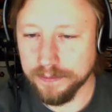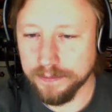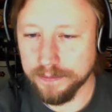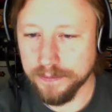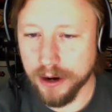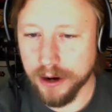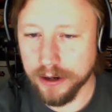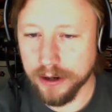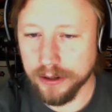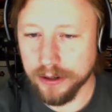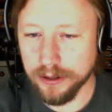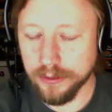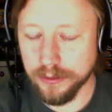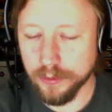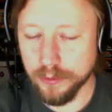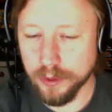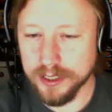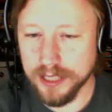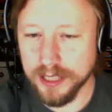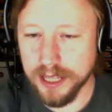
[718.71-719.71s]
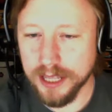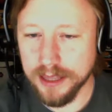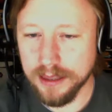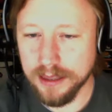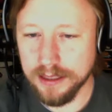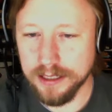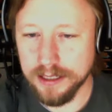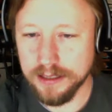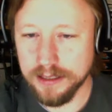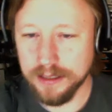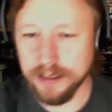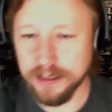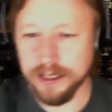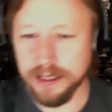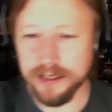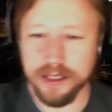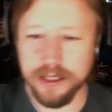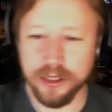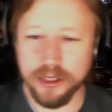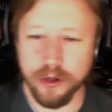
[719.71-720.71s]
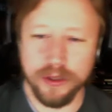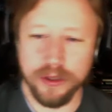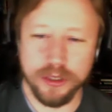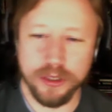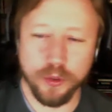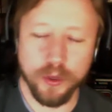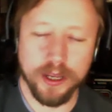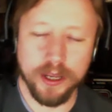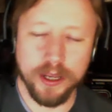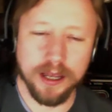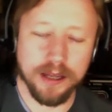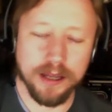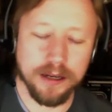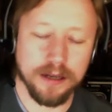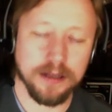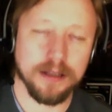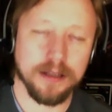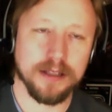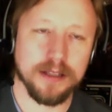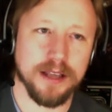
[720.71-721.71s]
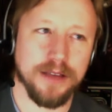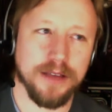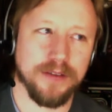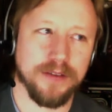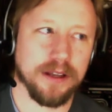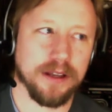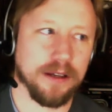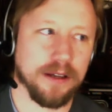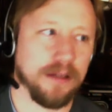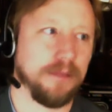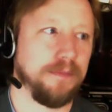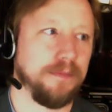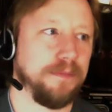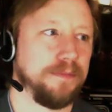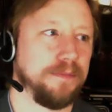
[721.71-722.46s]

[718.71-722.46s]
article was that DisneyStore this weekend is having a